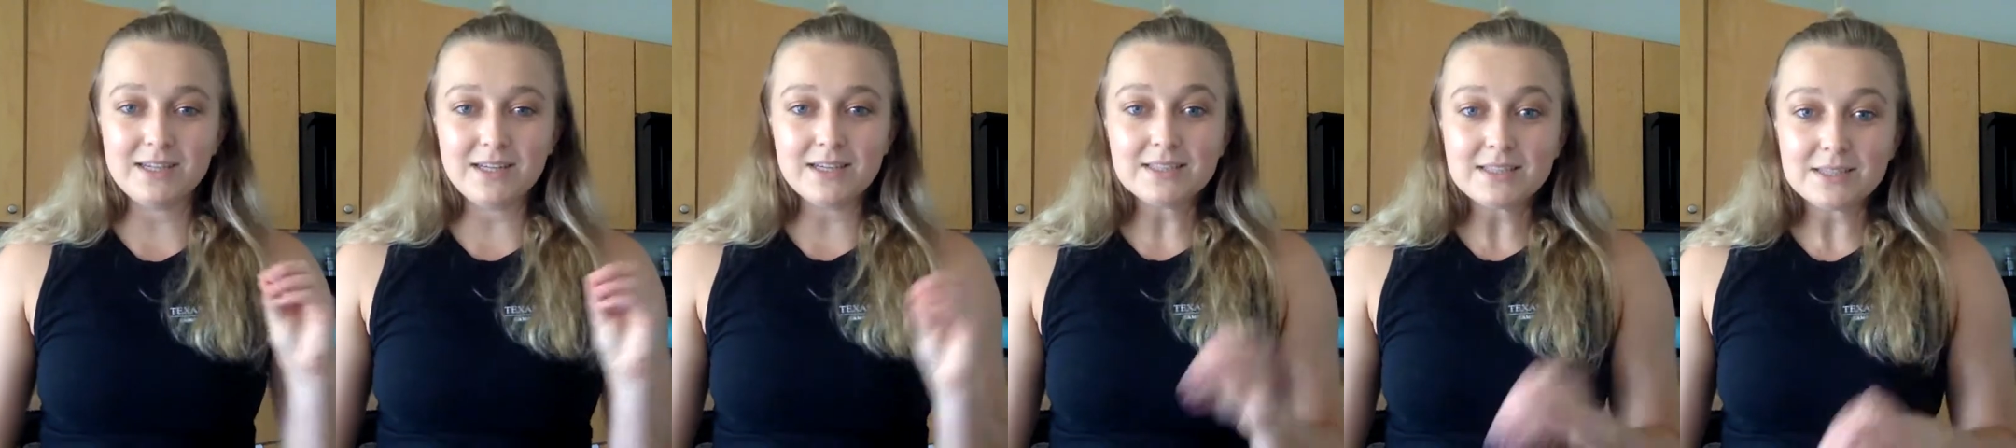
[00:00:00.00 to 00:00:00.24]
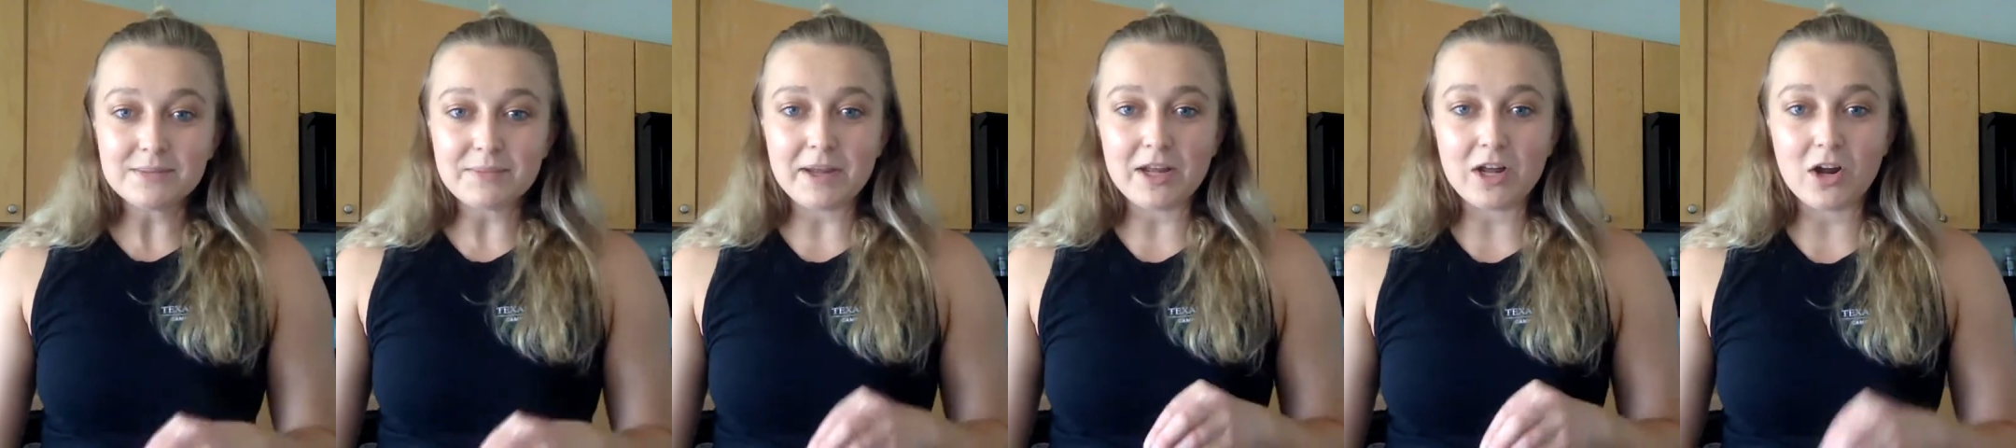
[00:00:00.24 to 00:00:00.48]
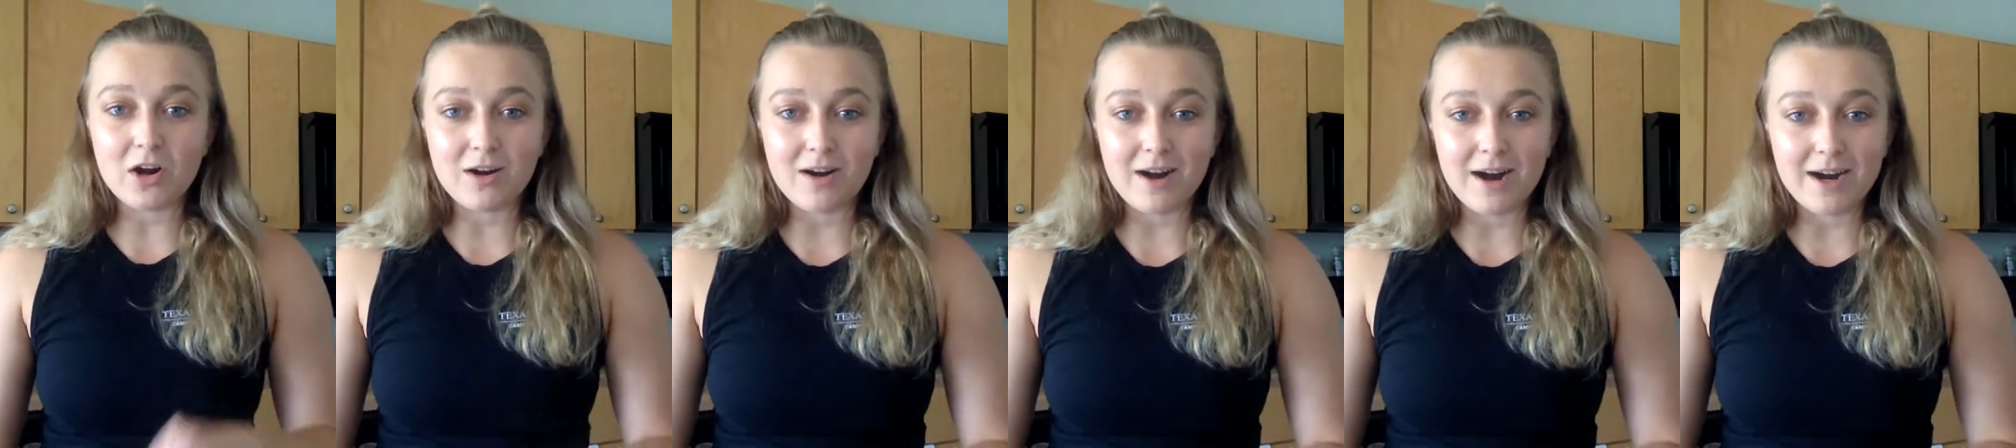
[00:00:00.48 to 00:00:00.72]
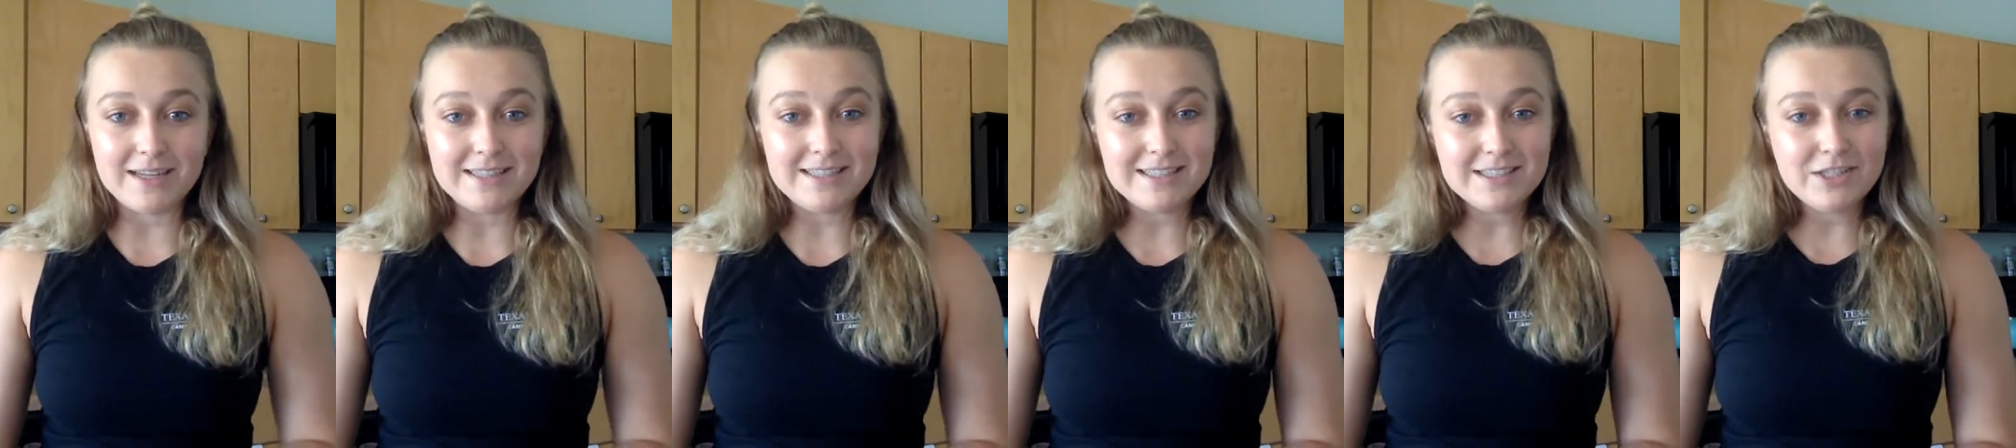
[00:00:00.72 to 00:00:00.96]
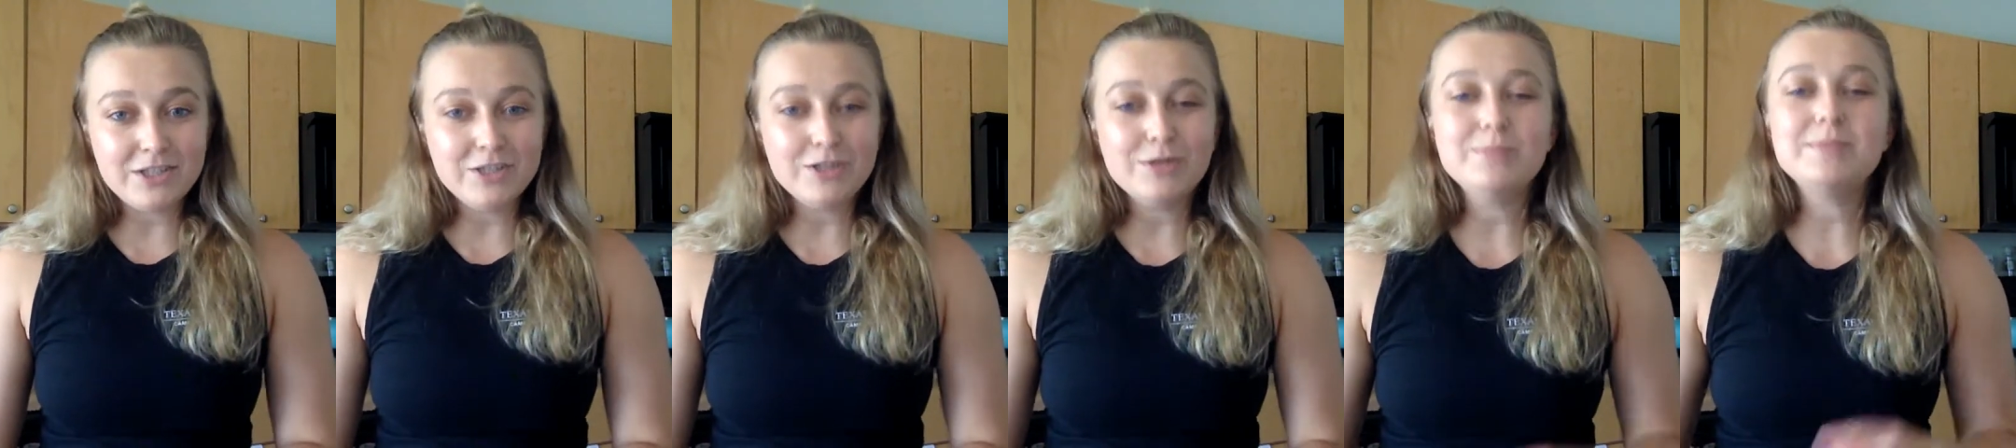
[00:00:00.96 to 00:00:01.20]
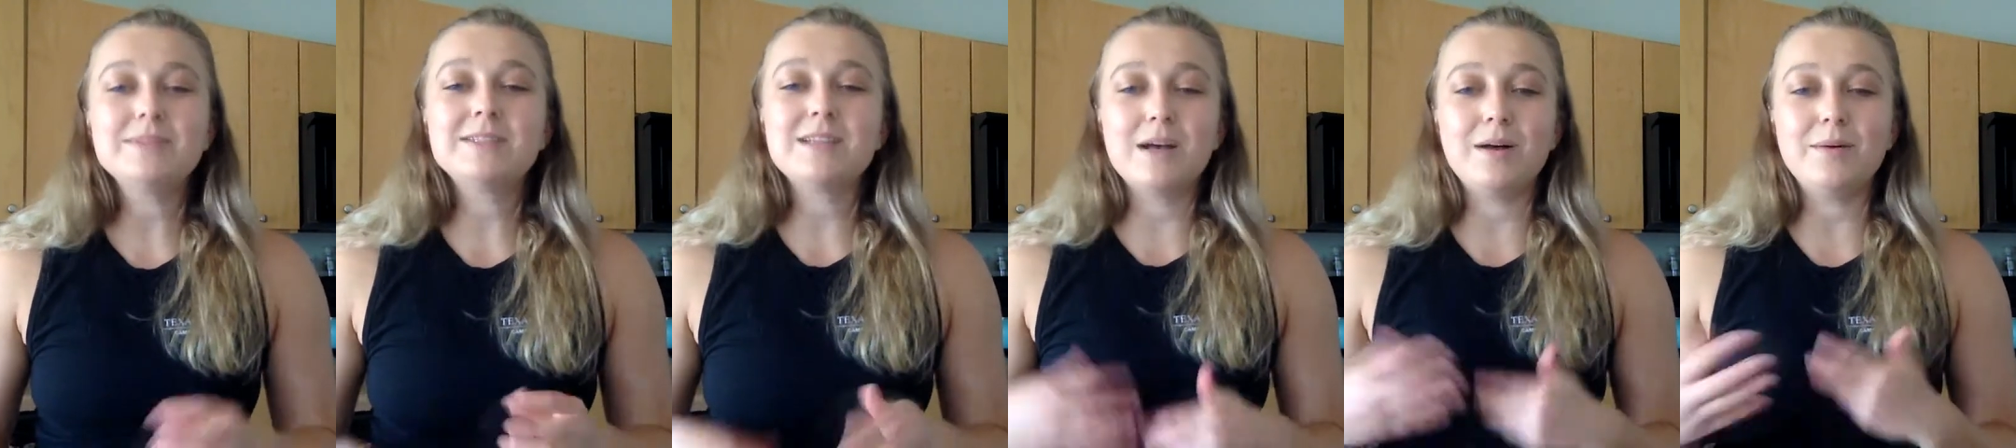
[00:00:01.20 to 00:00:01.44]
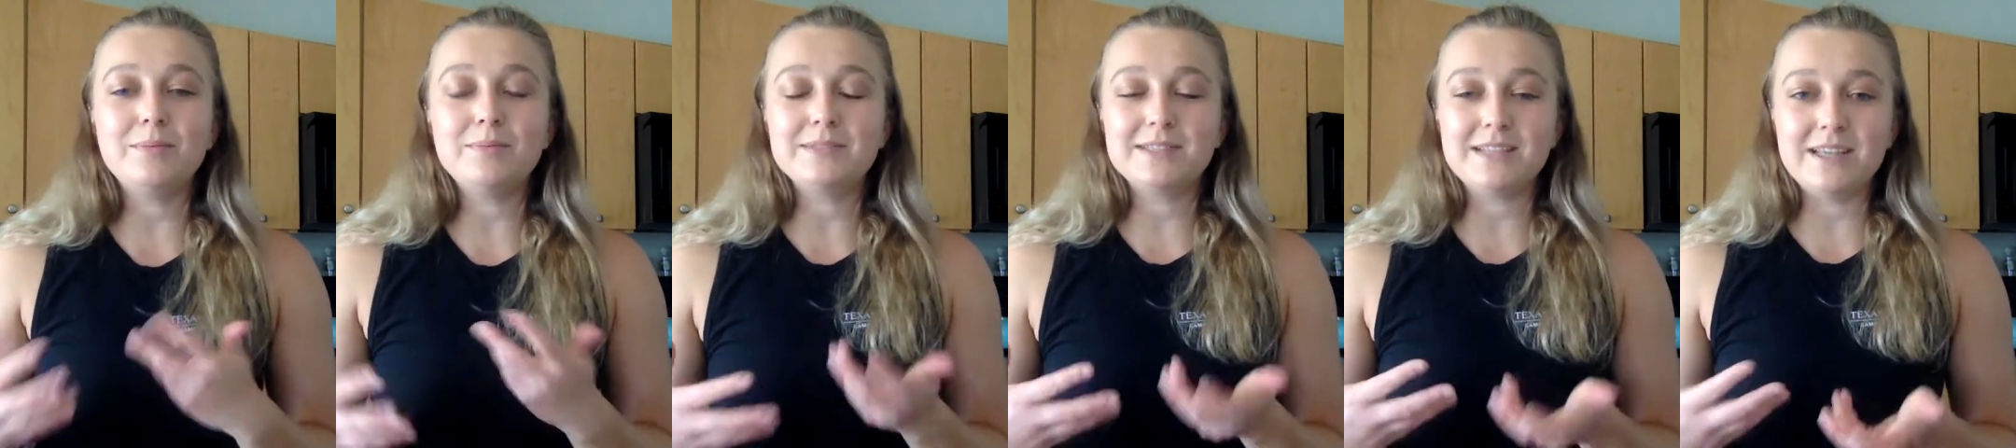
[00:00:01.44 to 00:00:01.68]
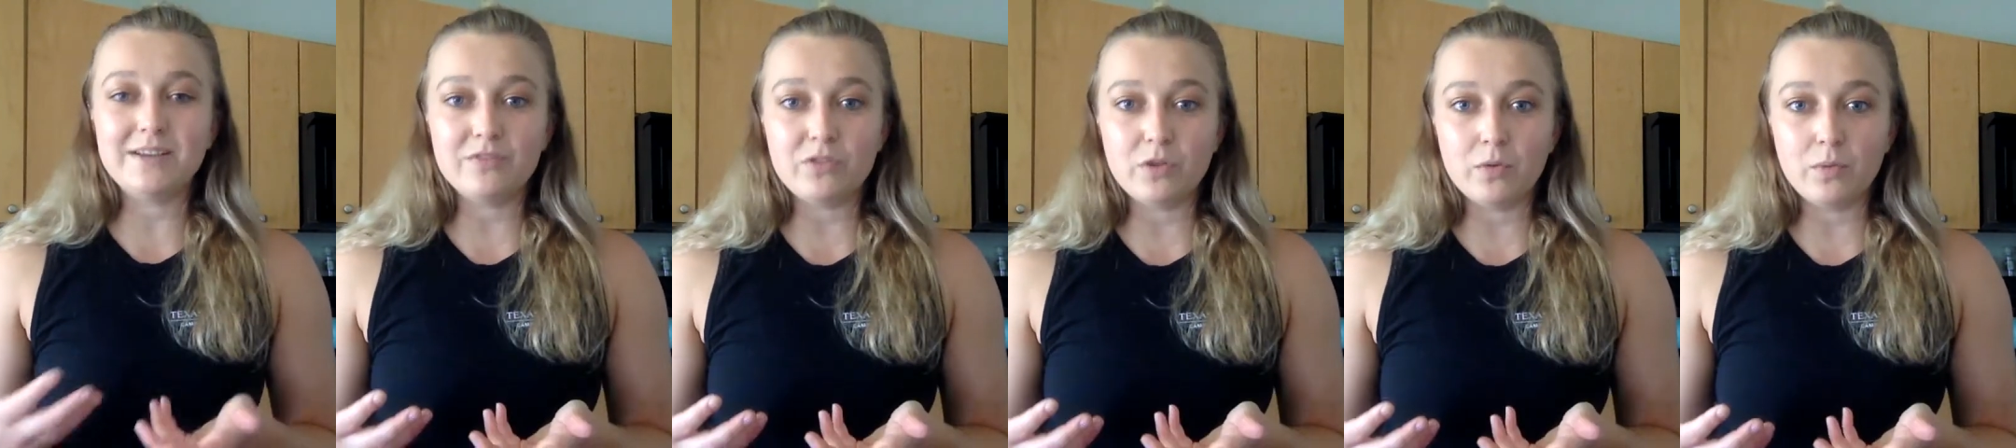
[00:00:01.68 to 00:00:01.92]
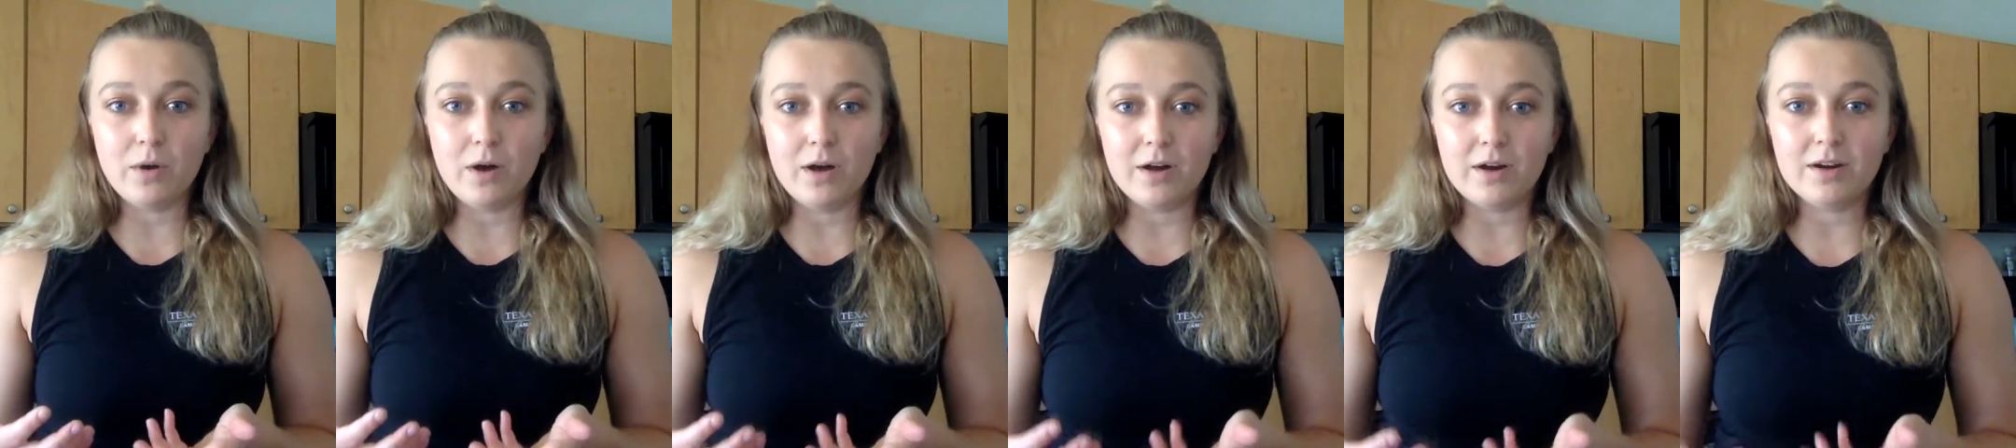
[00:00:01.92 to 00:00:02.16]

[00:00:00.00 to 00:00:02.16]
to make our ice cubes helps give the water